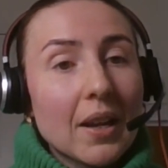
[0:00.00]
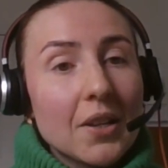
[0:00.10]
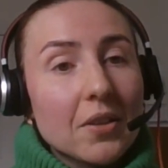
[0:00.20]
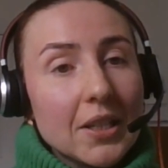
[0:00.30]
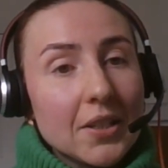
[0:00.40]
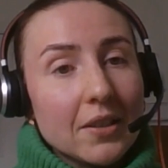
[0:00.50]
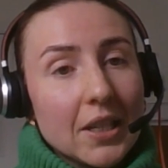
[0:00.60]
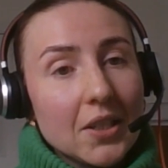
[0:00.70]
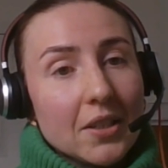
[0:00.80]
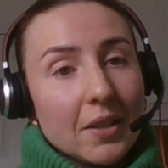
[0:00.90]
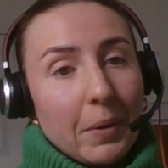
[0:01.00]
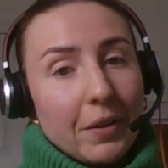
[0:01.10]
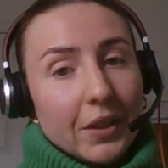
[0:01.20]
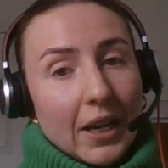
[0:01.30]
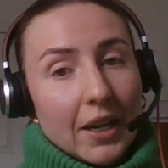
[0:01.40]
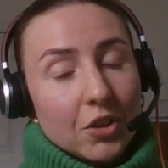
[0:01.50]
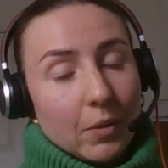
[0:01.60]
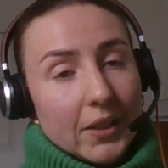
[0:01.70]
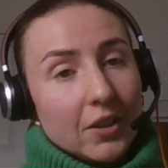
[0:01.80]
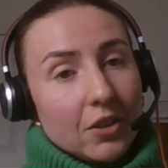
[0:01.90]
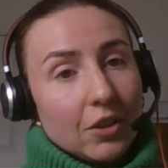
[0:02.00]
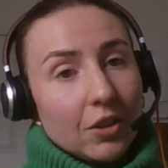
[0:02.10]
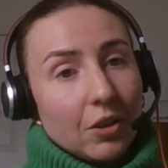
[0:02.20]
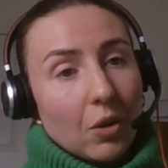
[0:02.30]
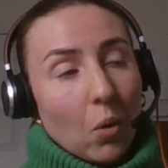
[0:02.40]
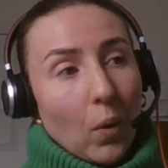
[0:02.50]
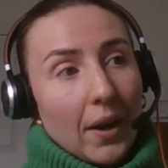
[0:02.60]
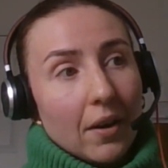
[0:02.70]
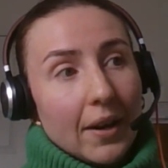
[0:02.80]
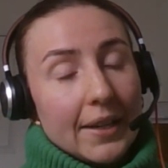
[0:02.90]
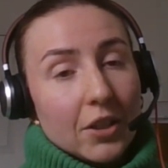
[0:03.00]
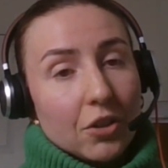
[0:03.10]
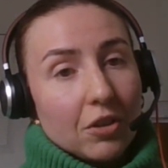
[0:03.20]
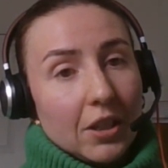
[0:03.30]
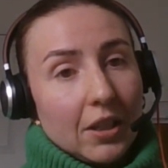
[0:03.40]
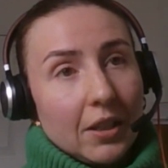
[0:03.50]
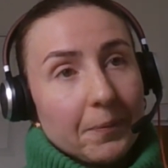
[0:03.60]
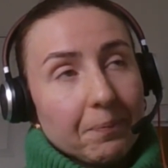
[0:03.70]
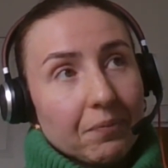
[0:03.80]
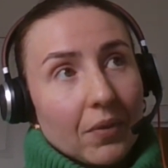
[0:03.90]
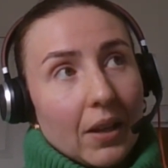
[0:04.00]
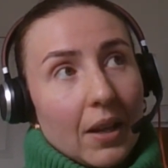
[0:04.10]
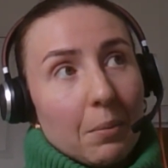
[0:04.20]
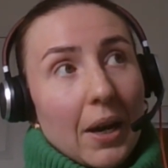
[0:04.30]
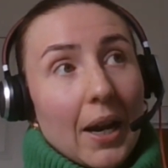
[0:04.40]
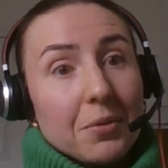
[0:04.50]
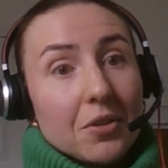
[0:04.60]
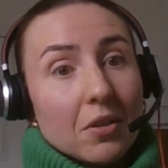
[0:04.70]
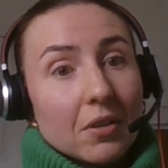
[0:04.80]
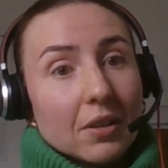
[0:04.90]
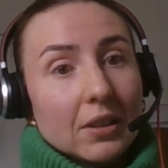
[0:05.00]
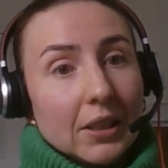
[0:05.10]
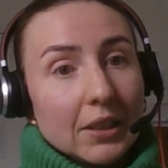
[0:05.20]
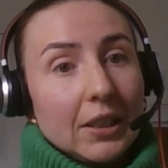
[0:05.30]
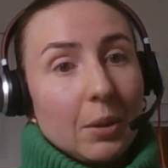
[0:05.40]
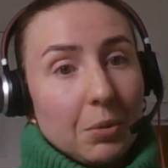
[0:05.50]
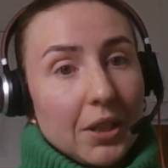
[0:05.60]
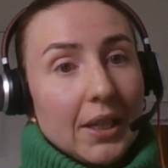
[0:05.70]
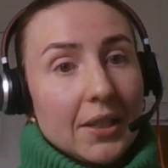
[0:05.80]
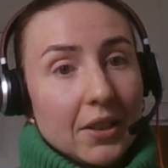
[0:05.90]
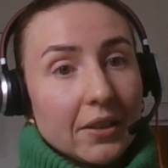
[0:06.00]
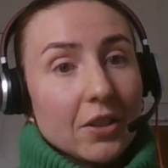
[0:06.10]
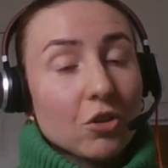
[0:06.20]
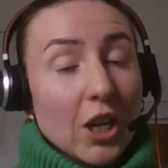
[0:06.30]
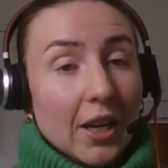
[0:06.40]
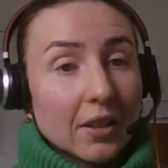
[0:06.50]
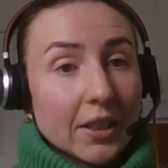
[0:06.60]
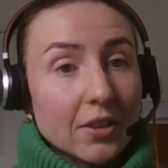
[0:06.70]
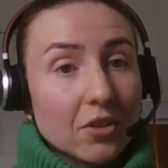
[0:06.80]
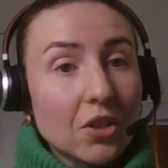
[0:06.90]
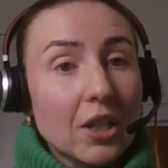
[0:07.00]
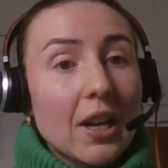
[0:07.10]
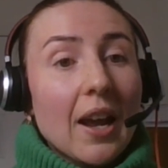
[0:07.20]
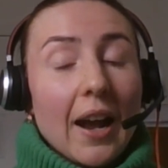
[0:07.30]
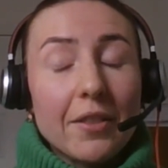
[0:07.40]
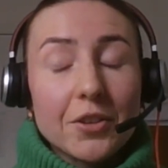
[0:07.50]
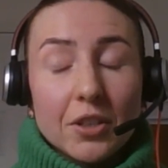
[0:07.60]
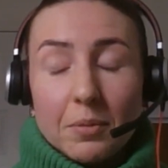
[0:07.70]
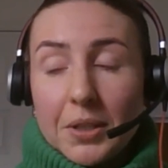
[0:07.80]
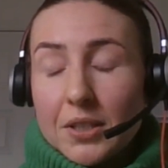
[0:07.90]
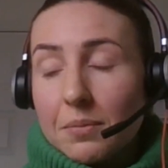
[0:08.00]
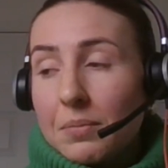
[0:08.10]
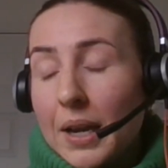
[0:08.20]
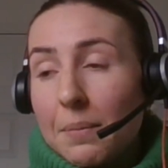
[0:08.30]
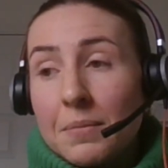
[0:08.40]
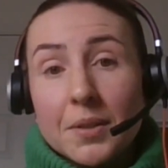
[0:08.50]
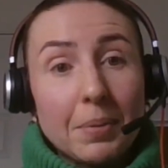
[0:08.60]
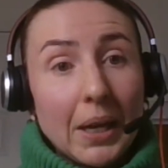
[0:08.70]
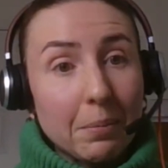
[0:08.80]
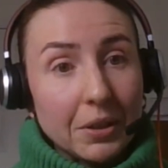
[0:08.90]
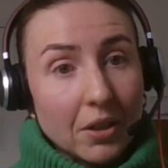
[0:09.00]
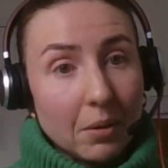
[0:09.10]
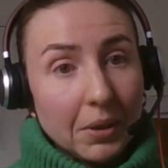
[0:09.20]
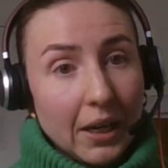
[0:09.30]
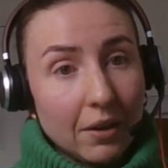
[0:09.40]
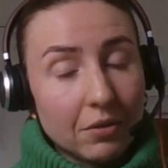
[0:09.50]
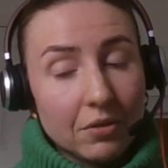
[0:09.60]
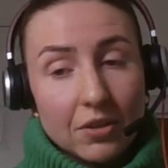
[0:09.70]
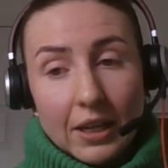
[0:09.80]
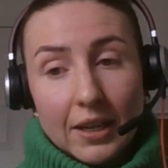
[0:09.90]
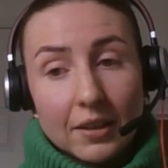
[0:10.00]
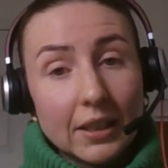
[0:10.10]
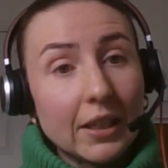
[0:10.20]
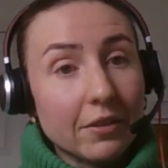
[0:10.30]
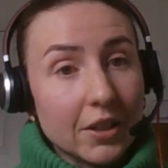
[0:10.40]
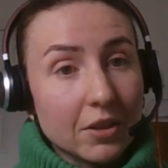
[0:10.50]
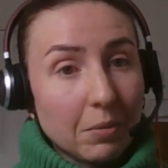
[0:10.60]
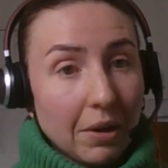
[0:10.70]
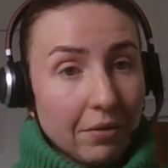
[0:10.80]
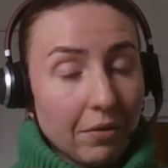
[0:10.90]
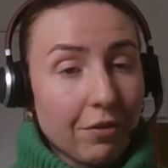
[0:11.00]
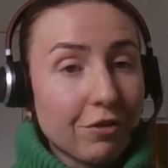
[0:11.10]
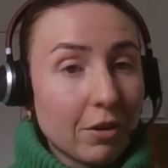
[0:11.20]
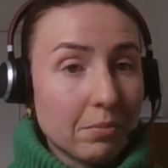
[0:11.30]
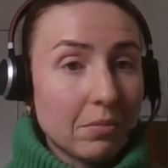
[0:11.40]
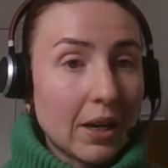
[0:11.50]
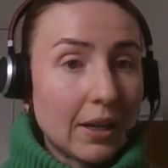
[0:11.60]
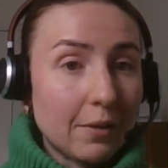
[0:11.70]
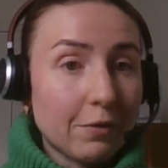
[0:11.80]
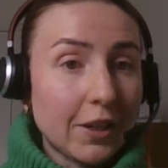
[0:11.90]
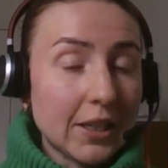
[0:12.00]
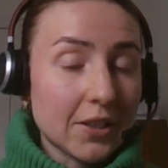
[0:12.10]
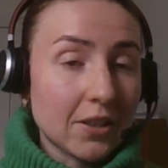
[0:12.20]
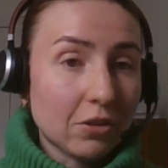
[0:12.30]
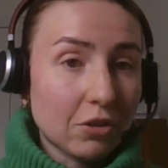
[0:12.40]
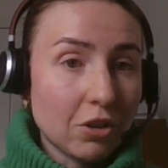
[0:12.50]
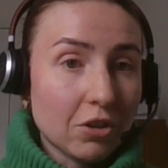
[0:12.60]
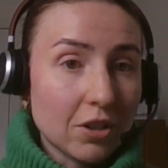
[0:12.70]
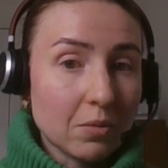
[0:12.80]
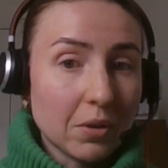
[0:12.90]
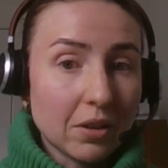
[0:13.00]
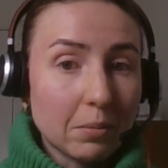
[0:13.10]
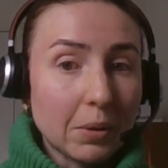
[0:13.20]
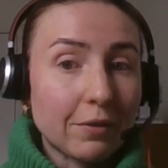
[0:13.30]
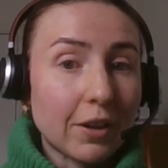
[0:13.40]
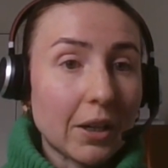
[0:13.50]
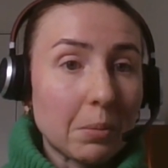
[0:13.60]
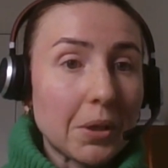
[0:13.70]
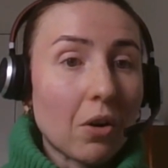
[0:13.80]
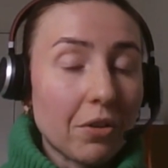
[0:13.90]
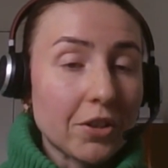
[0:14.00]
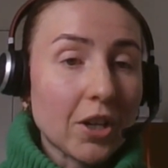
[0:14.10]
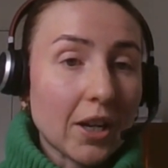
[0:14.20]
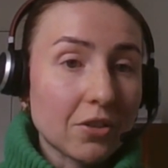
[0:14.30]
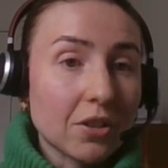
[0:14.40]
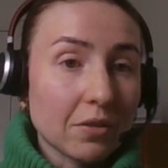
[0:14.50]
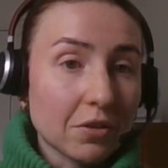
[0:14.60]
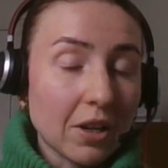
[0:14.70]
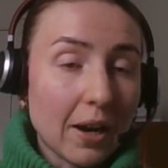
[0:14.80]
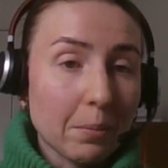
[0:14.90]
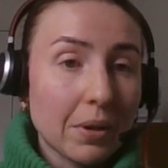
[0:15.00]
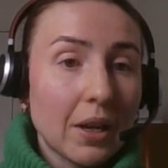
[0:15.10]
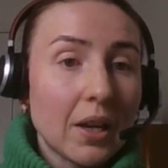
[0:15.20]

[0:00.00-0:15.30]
So this is the bit of the catch-22 where industry perhaps is not clearly communicating this challenge. And there's going to be some papers coming out later this month from various institutions within the built environment on the challenges of scrap.